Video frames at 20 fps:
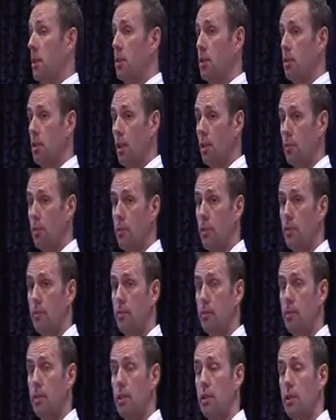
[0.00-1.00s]
So
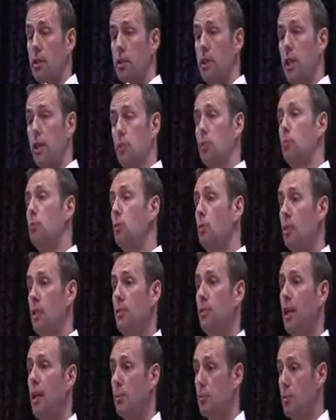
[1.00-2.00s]
the actual
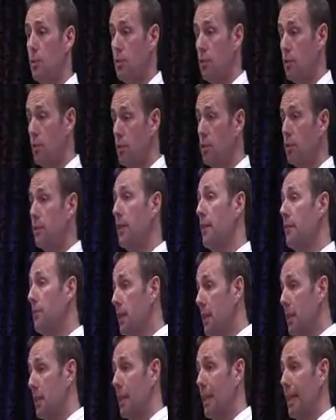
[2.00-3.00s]
mortgage value was
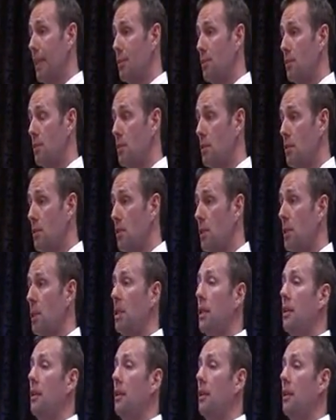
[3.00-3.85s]
315,000,